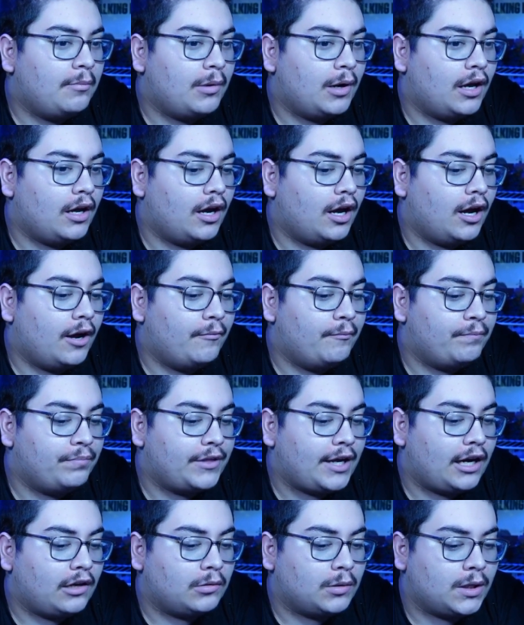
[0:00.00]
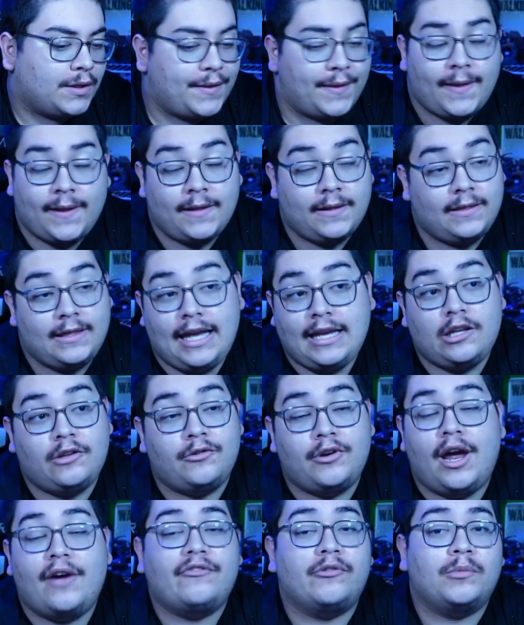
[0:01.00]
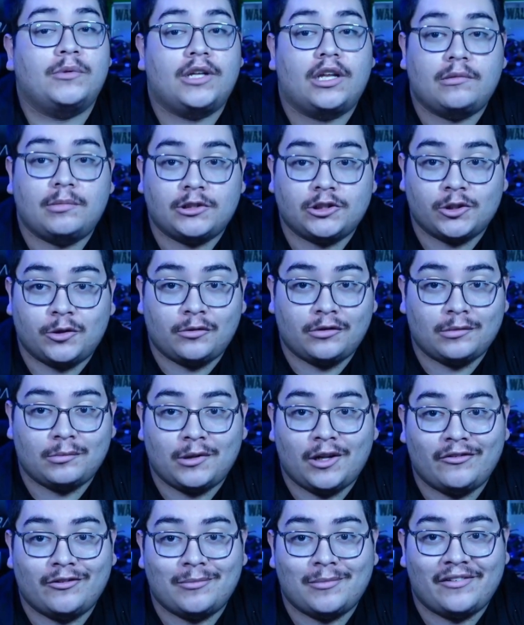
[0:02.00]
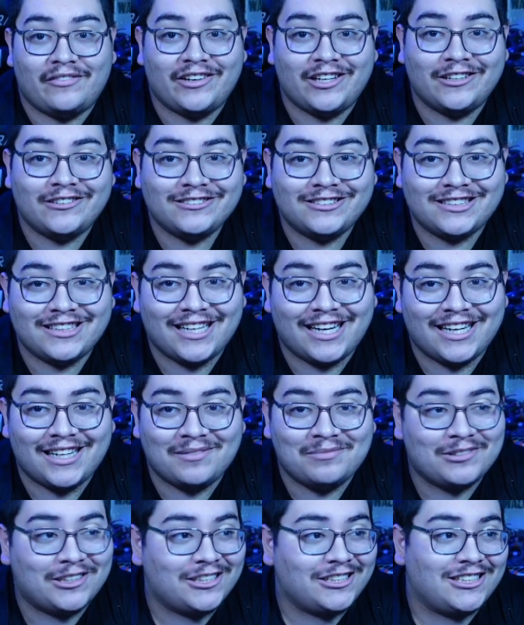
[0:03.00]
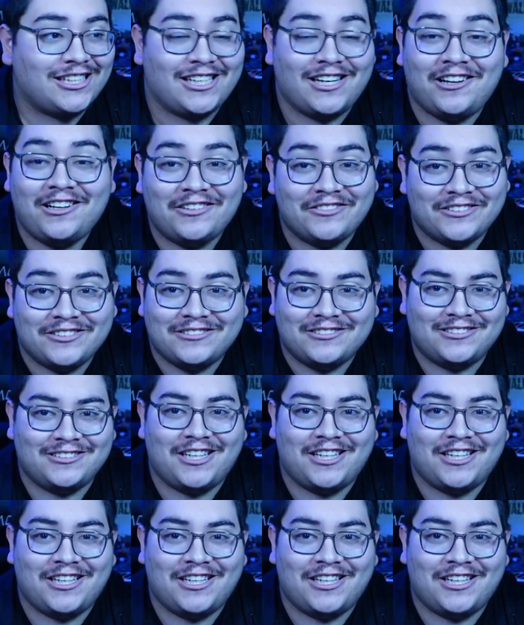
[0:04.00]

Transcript: But um, I just want to say that thank you to everyone that's been showing some love on my videos, and I appreciate all of you.